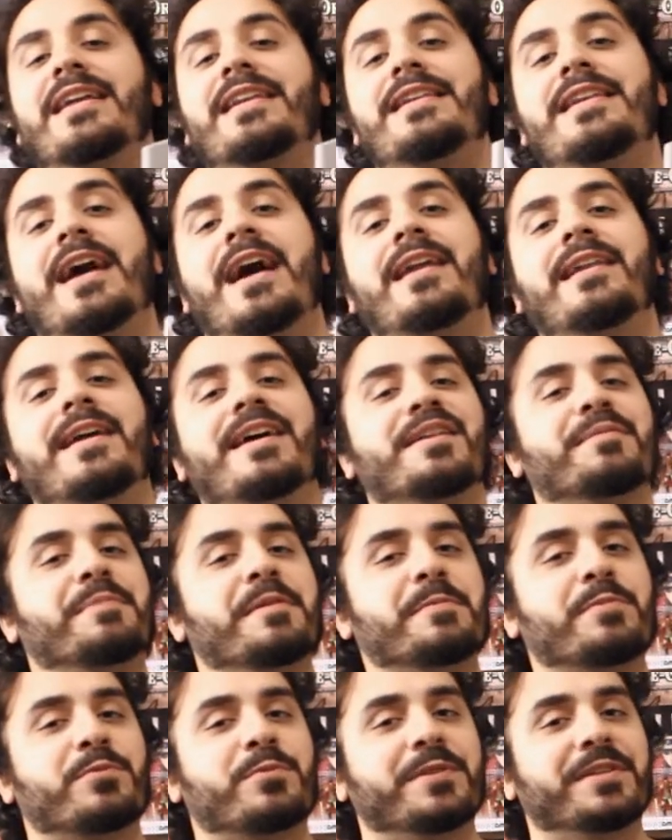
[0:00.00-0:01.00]
Not a lot of
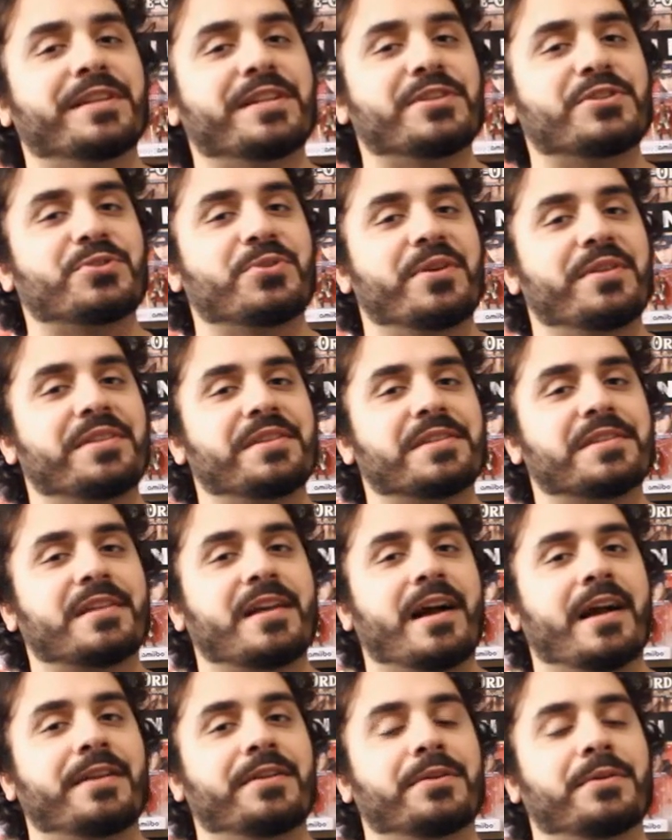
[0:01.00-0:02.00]
people really enjoyed this
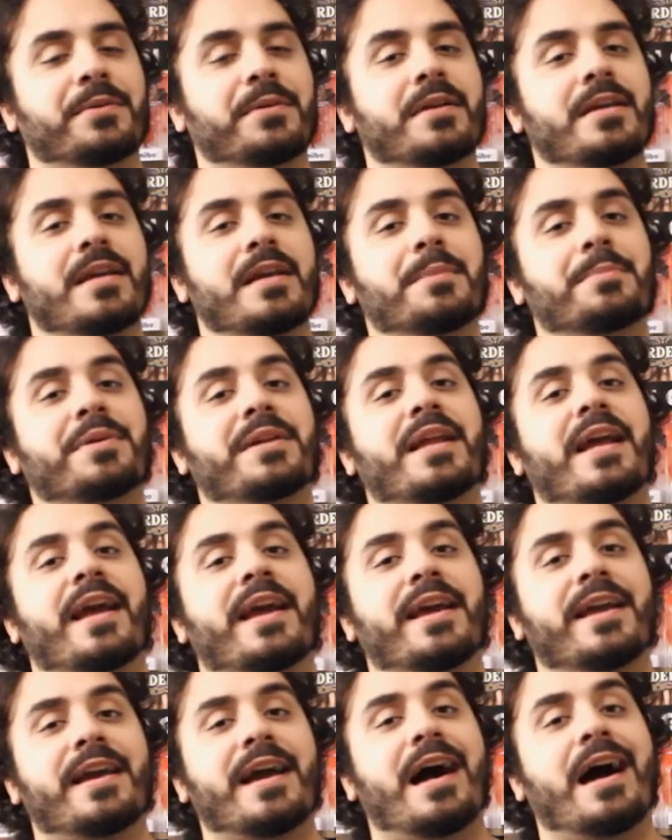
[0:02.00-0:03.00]
title, but
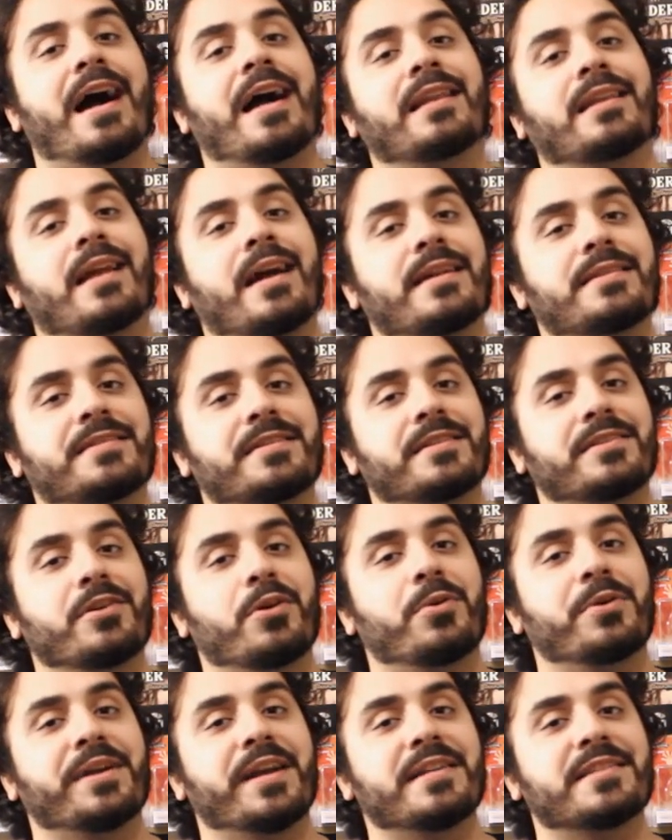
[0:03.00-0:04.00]
hey, I like to
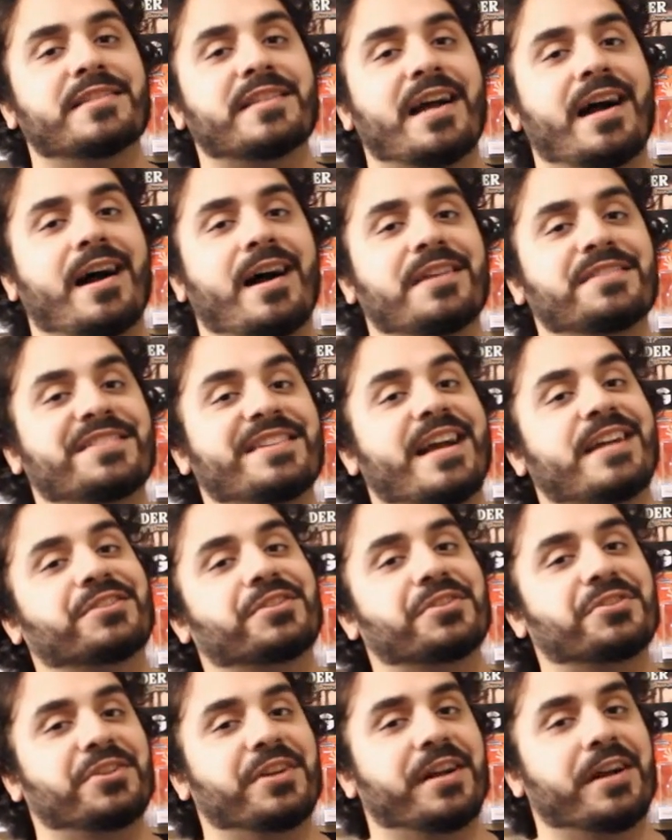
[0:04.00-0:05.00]
go against odds and
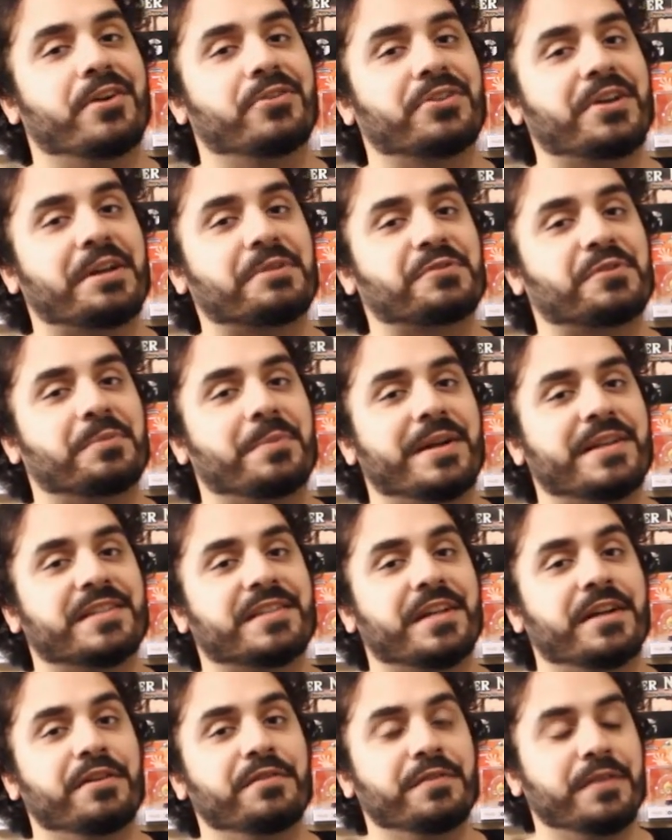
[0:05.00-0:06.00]
actually check out games for
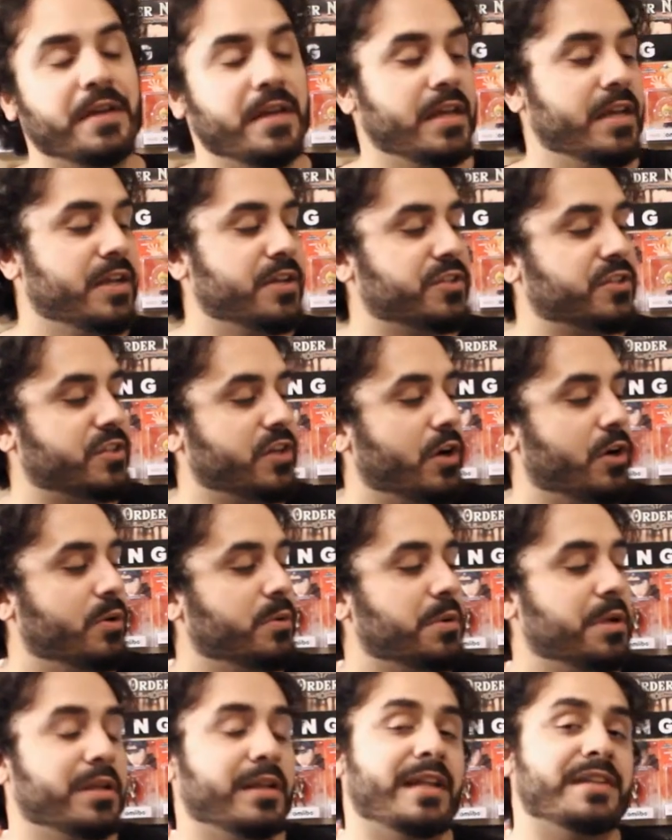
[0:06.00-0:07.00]
myself.
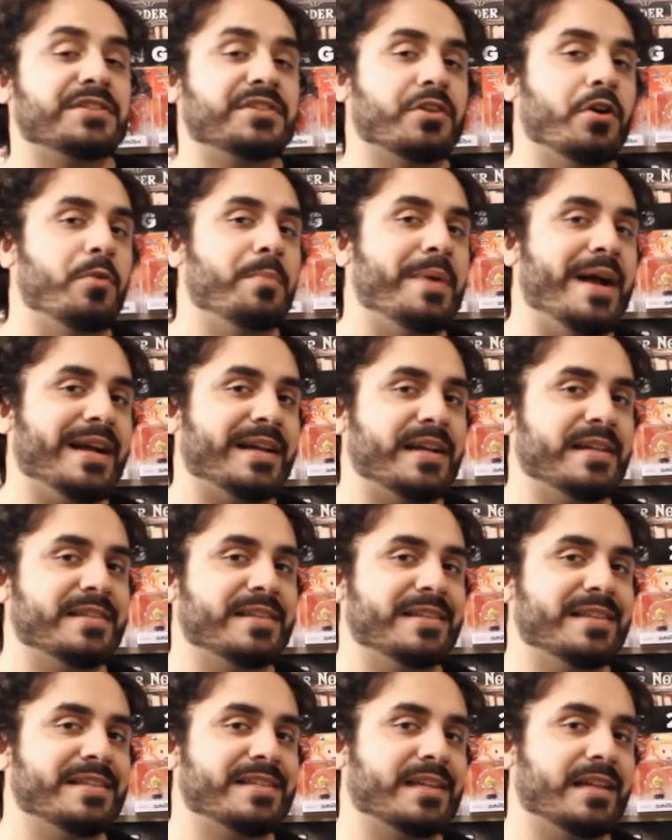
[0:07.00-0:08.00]
So let's go back
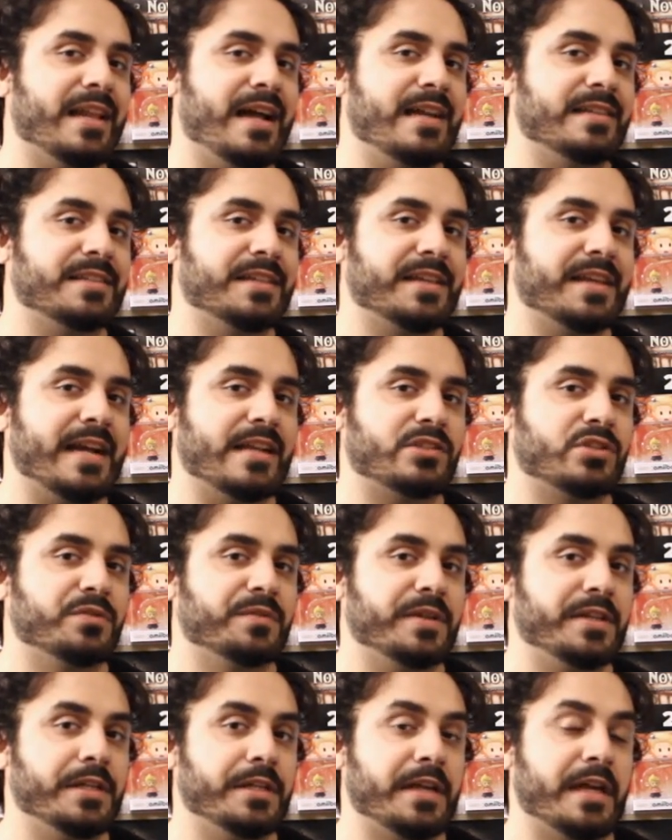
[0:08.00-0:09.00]
into this classic
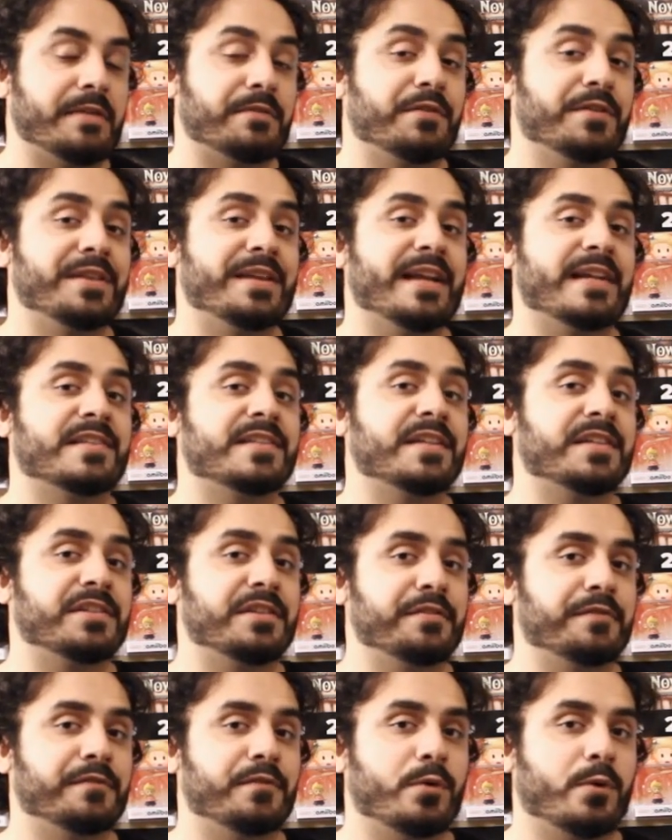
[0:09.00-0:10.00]
Castlevania game for the
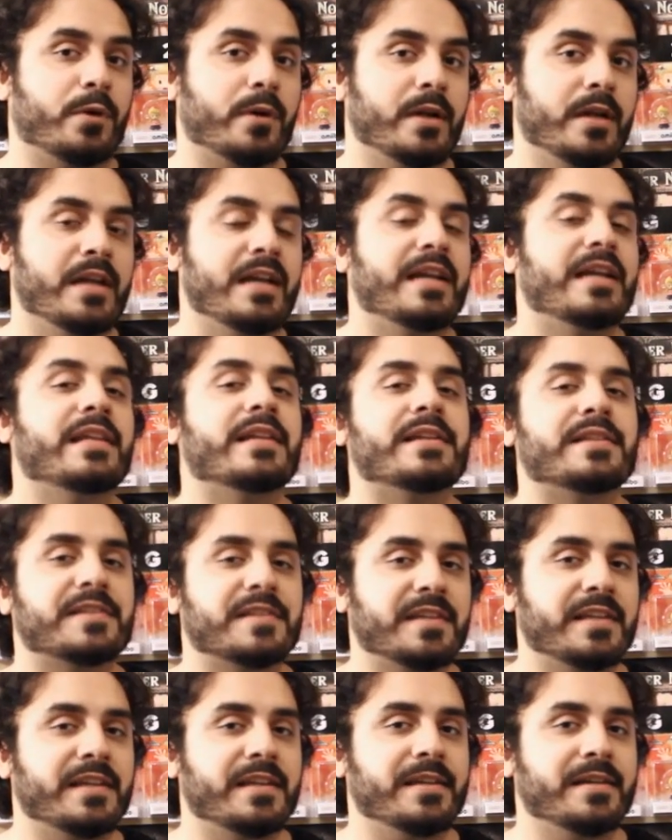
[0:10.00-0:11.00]
N64 and let's
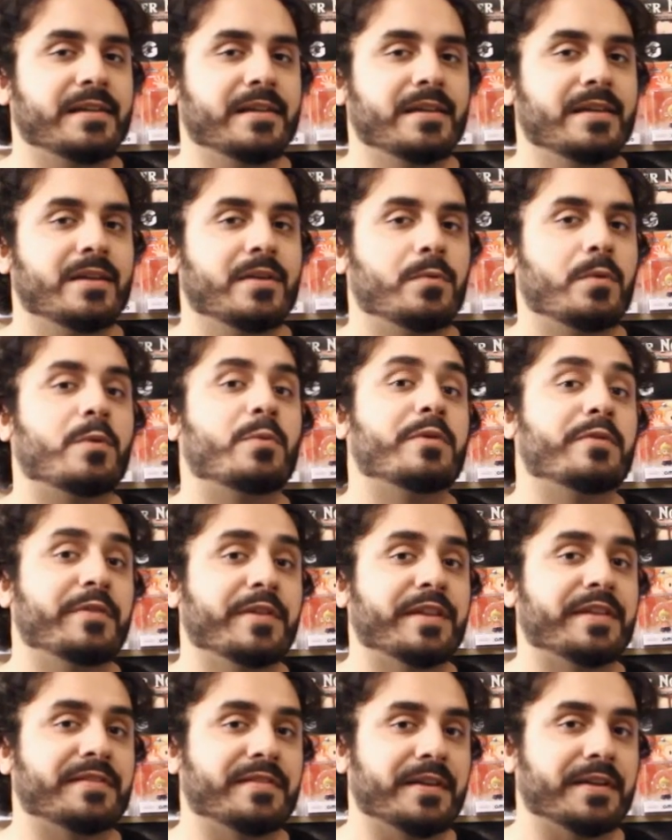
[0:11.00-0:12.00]
see what we
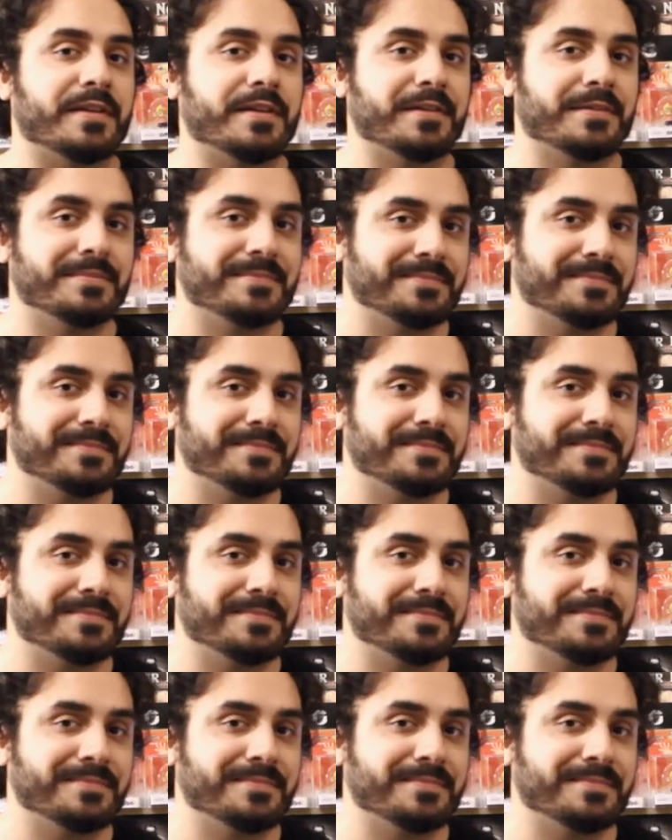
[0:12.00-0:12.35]
really think.